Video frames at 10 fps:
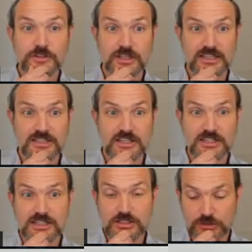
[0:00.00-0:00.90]
thing is,
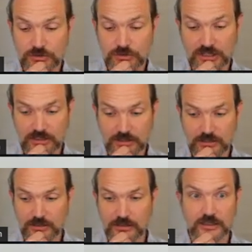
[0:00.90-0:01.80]
this is using
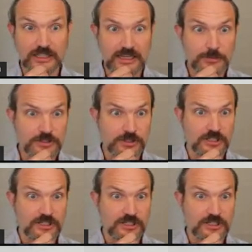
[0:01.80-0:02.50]
labels on